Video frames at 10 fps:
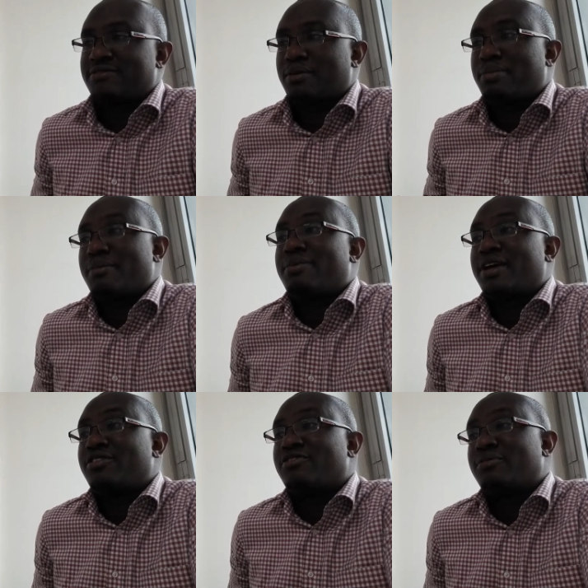a
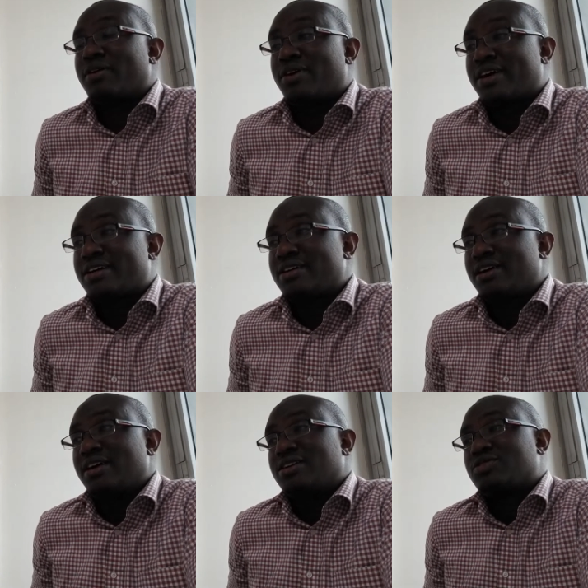pipeline of my work.
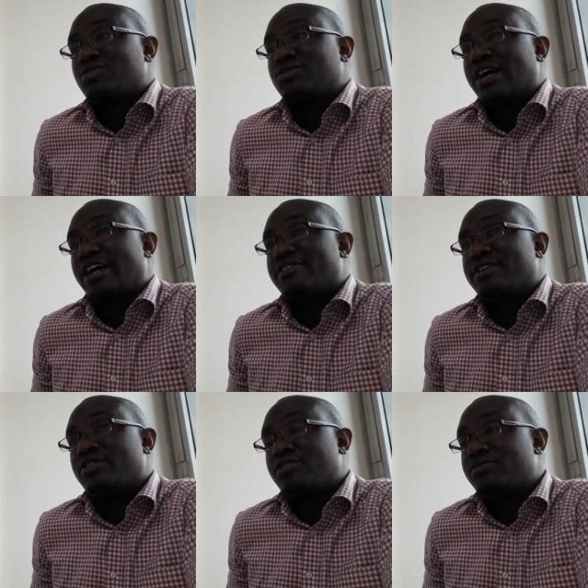So I have
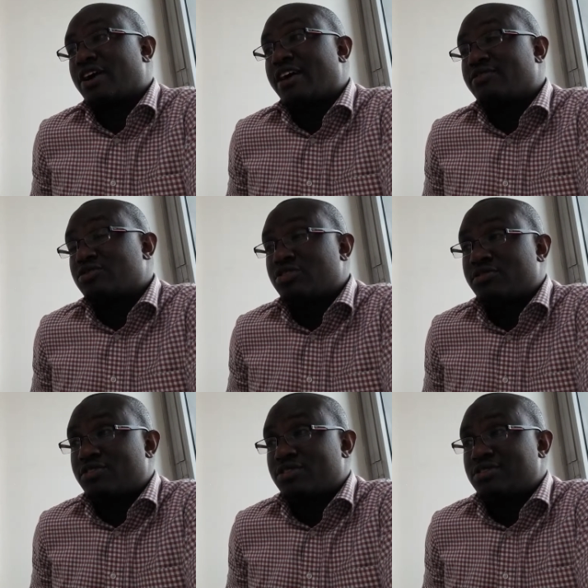I have 2
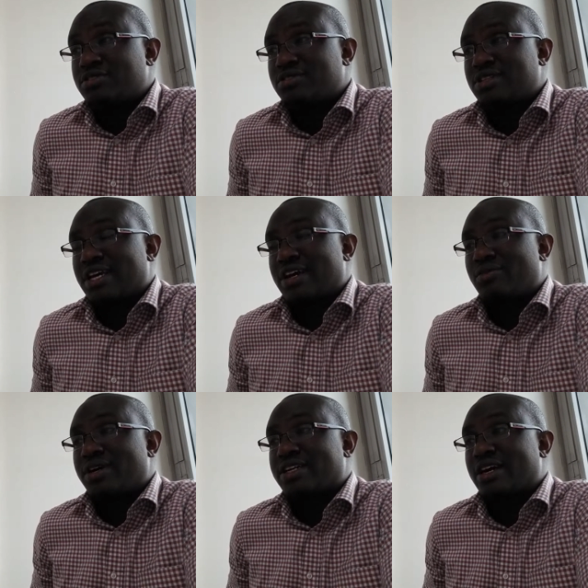novels,
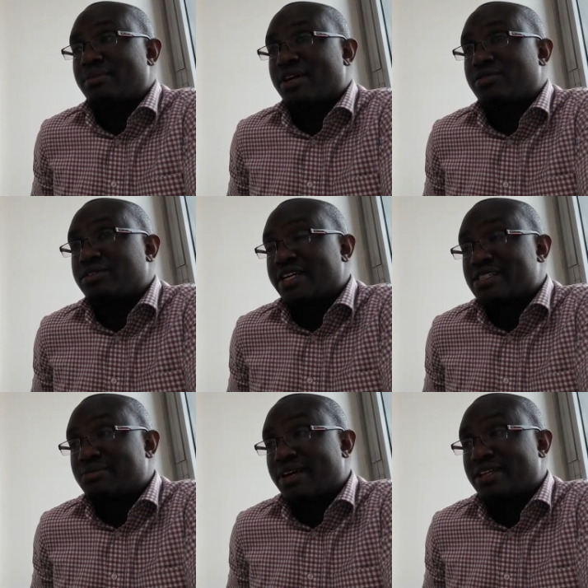one coming out
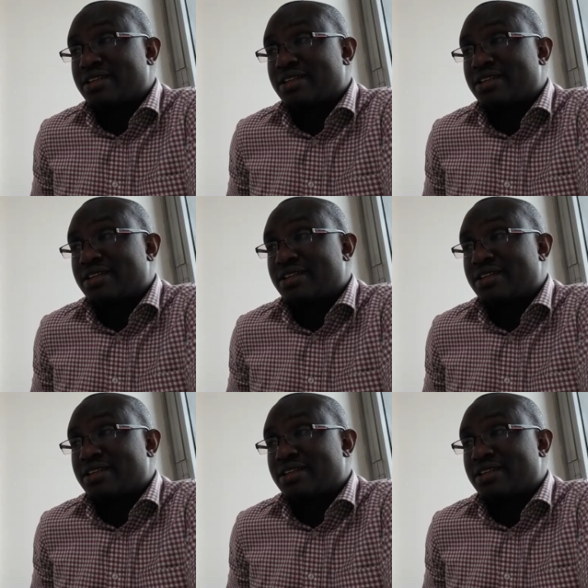next month.